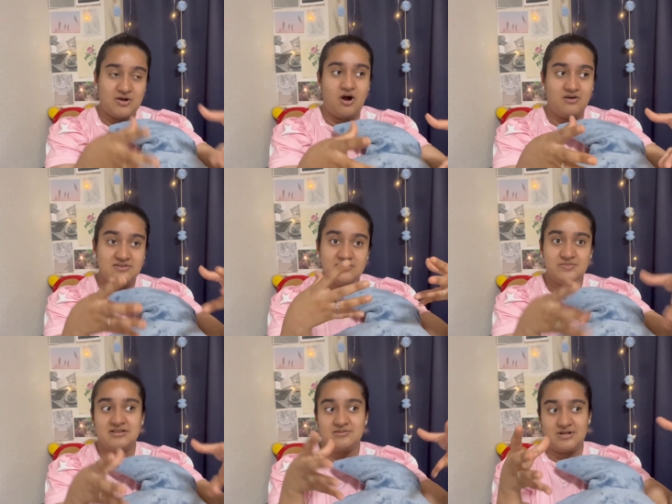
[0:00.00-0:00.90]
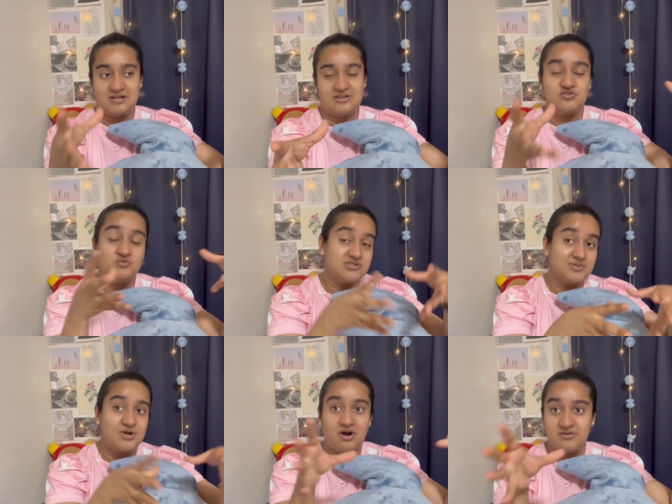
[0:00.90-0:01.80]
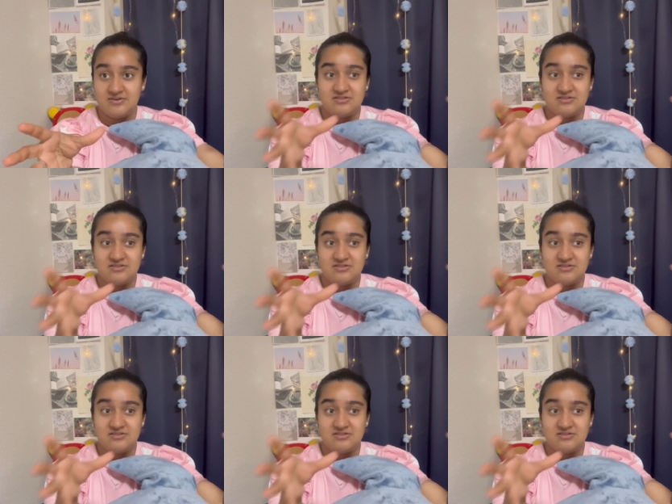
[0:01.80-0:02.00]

office because my classroom was my office.